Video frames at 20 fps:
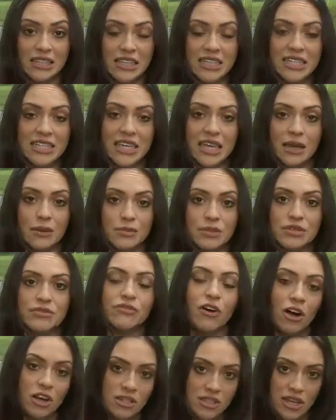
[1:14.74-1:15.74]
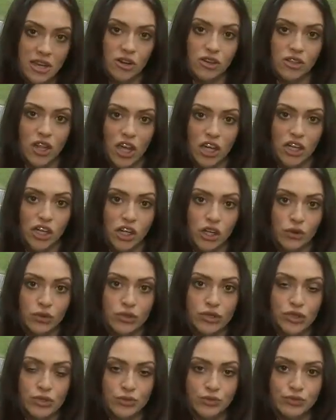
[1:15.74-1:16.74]
Lindsey Gibbs, Fox Carolina
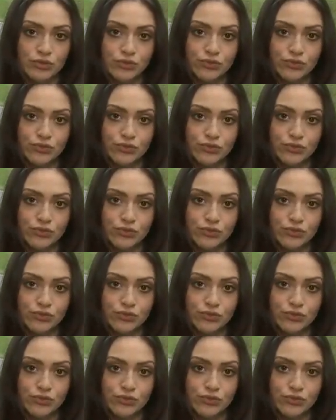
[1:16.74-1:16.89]
News.